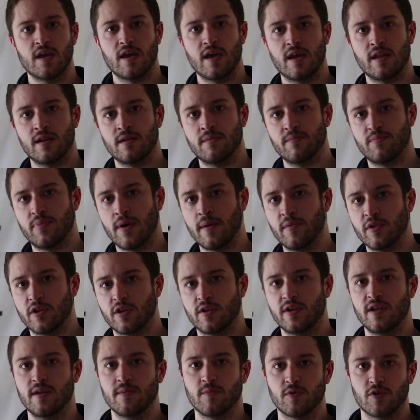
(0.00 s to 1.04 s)
and public
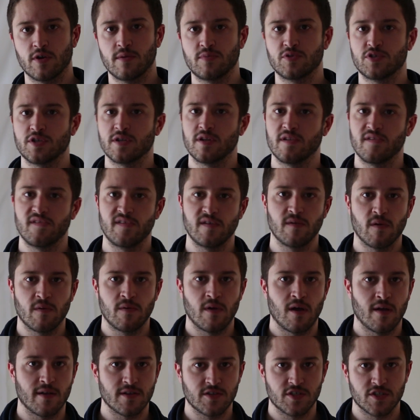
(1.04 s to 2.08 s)
key encryption and
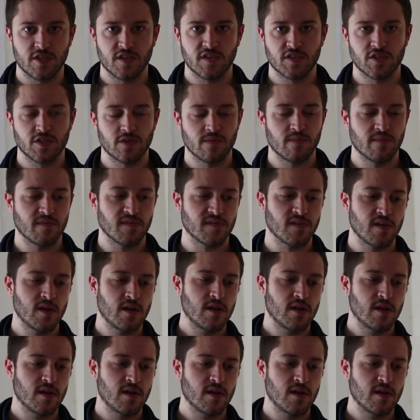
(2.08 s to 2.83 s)
zero-knowledge systems.